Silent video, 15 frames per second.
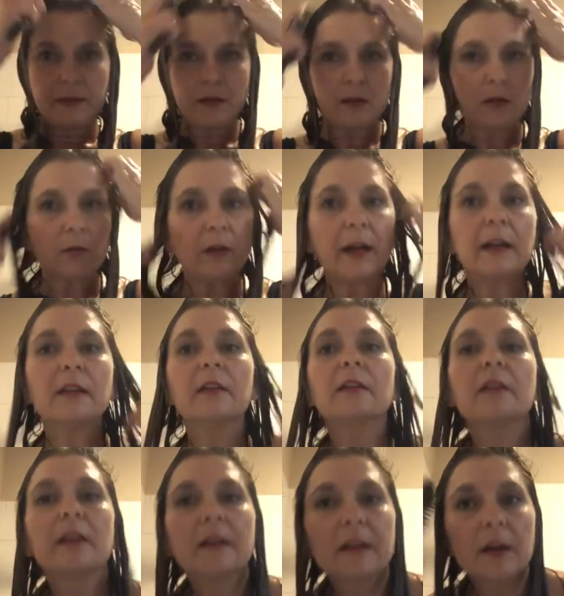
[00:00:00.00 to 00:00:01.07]
Alright,
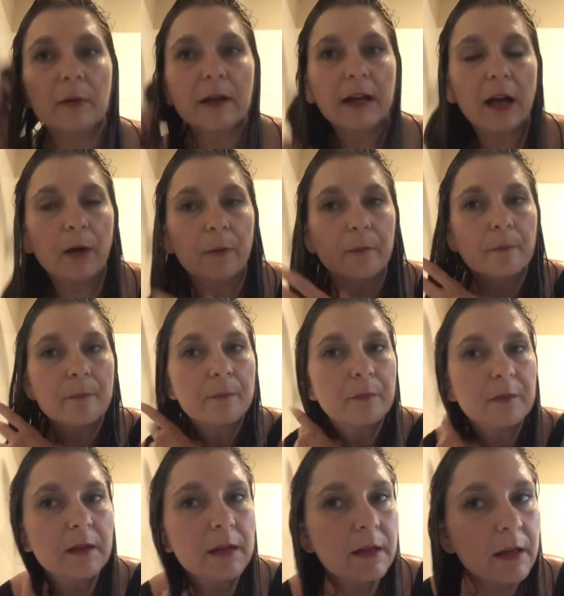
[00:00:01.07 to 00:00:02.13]
and there we go.
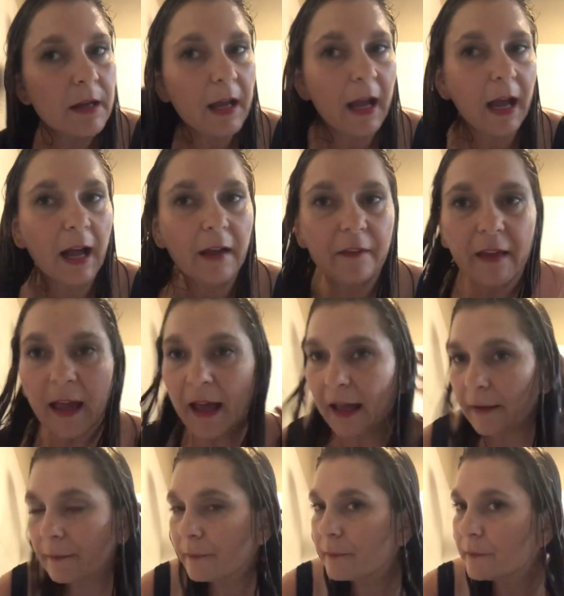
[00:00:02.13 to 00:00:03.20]
And then,